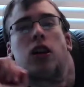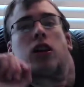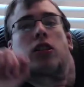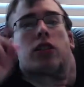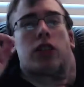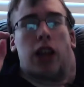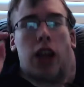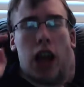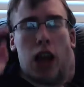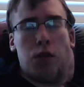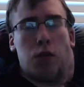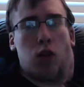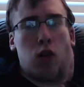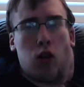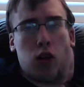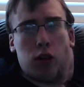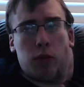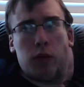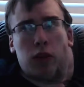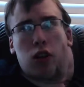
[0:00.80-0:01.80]
Today we're
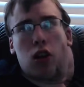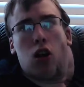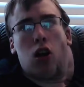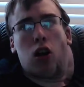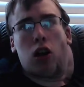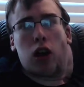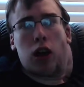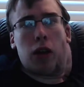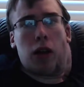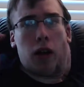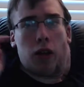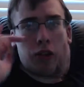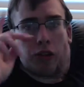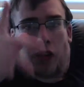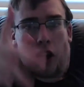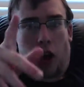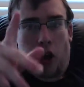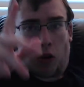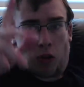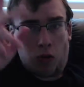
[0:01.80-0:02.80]
going to be talking
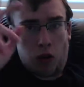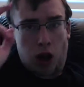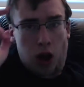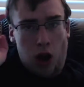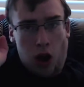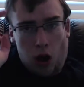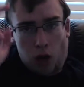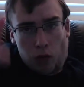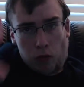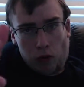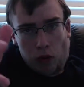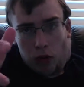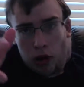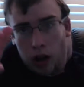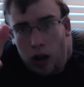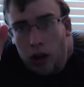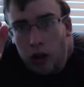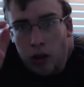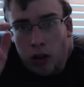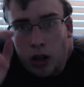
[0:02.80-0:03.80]
about Sakura
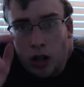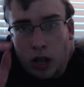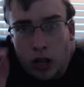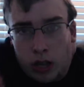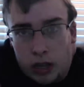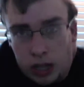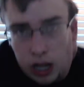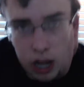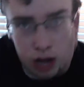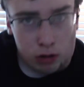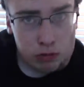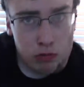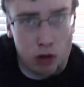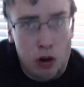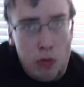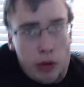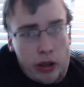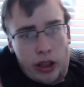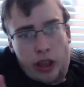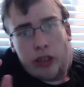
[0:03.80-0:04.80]
Haruno.
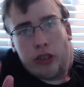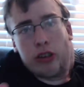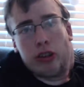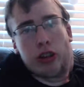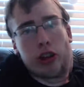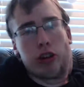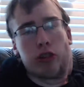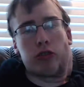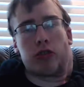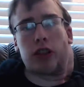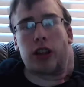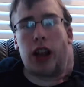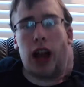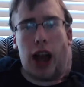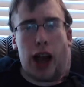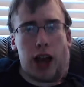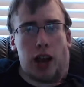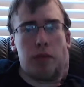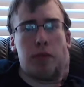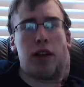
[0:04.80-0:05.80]
Sakura was introduced in
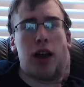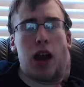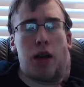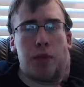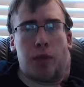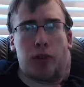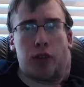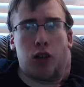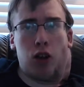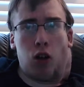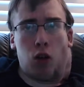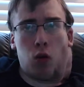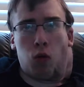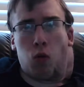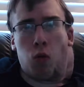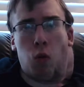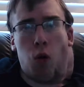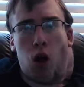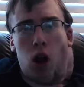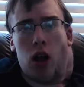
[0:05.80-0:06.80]
anime episode
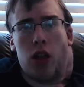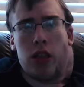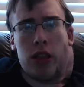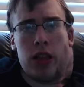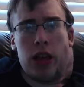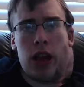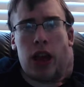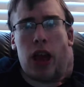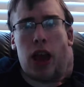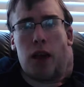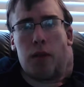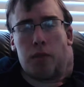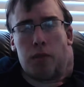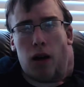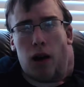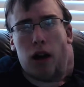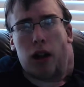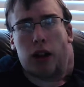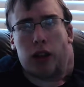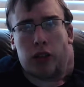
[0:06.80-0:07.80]
1 and
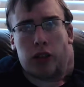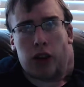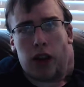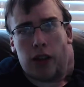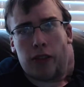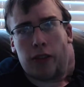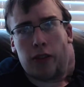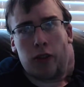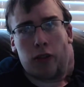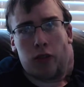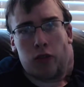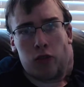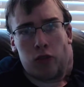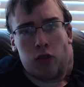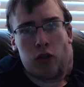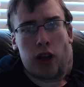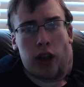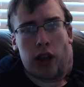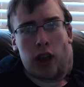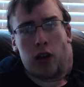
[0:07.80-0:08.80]
manga chapter
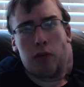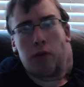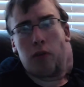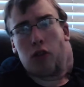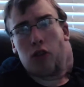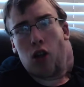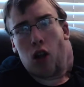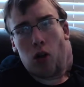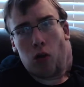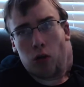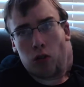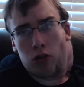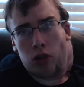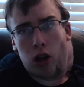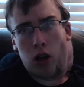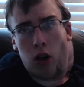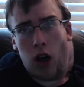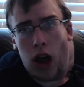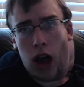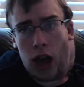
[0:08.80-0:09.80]
3 of the
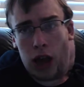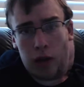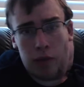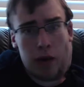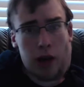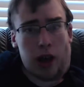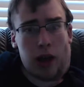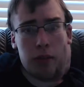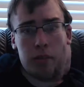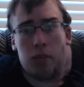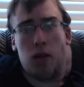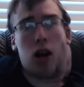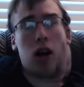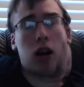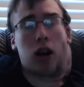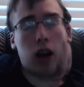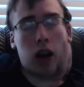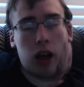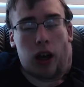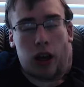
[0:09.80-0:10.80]
Naruto anime and
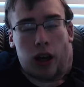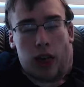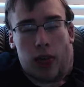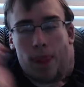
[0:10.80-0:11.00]
manga.